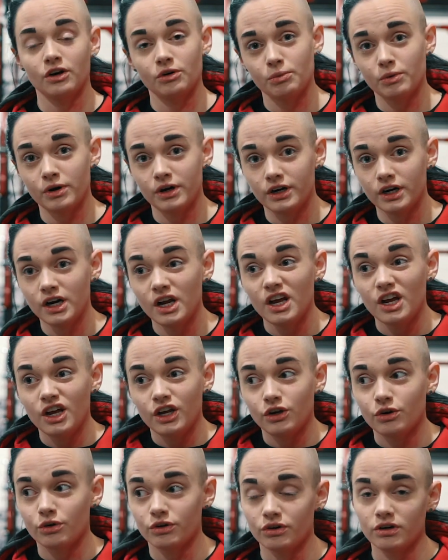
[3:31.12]
of where
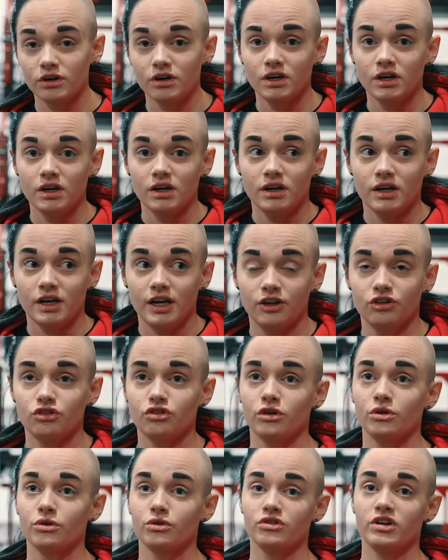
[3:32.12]
your
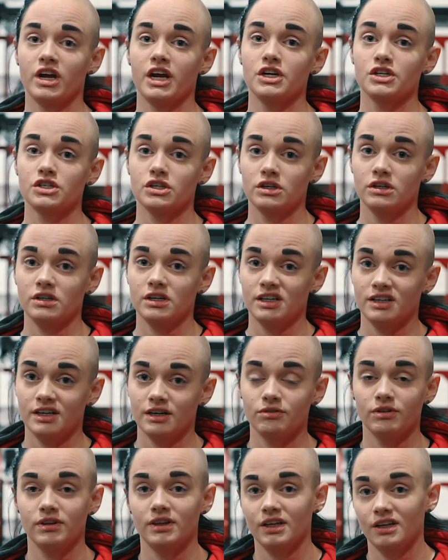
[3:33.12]
external rotation and
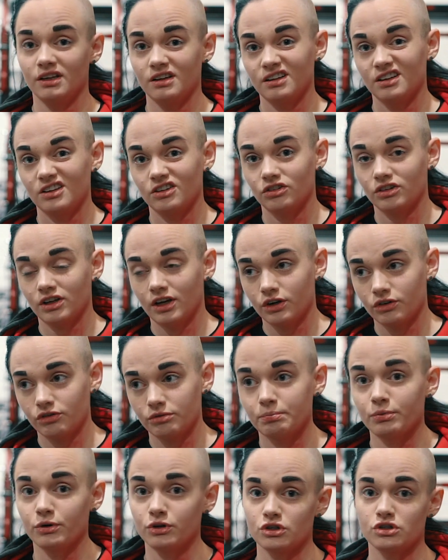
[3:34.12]
everything is kind
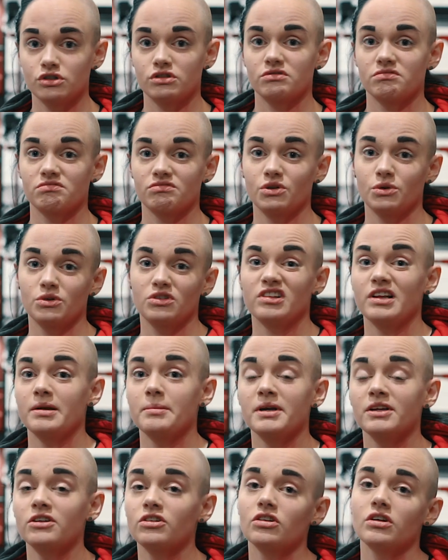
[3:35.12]
of pushed to its
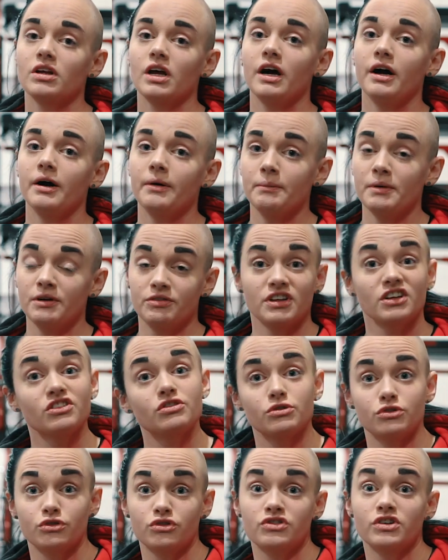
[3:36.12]
limit. If that's
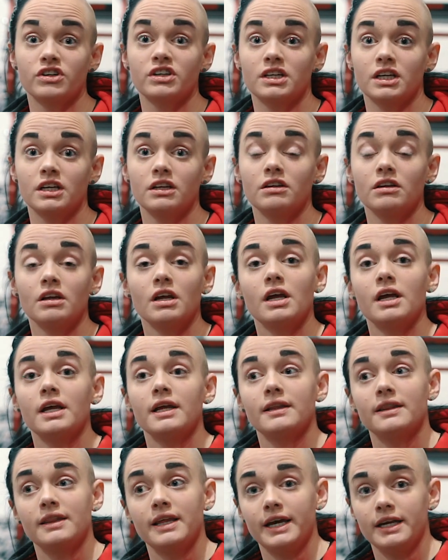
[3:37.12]
restricted,
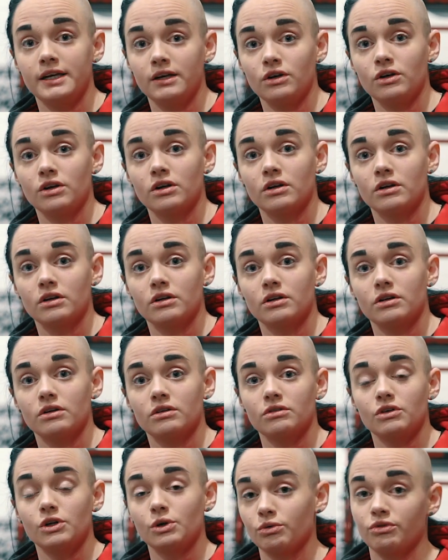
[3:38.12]
then
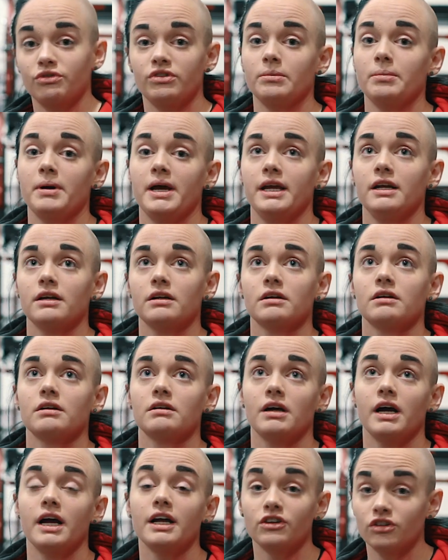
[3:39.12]
you will feel pain.
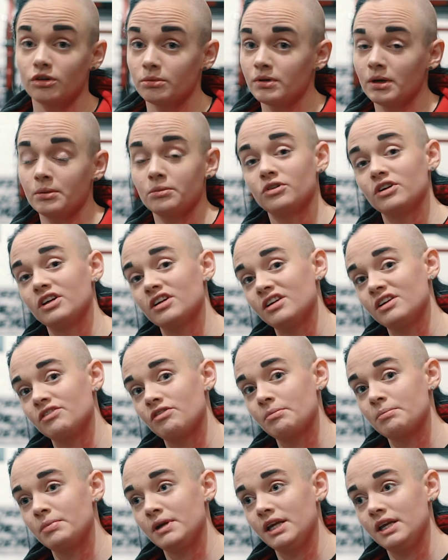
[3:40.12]
And sometimes it can
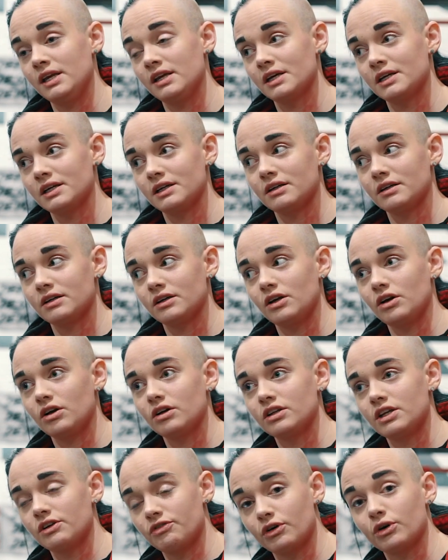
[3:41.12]
even be
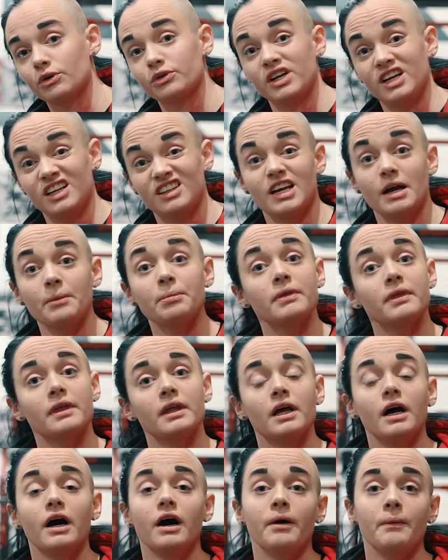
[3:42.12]
difficult to hit depth,
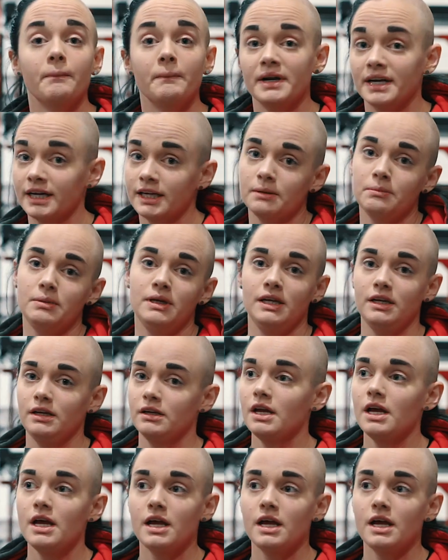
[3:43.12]
and that can be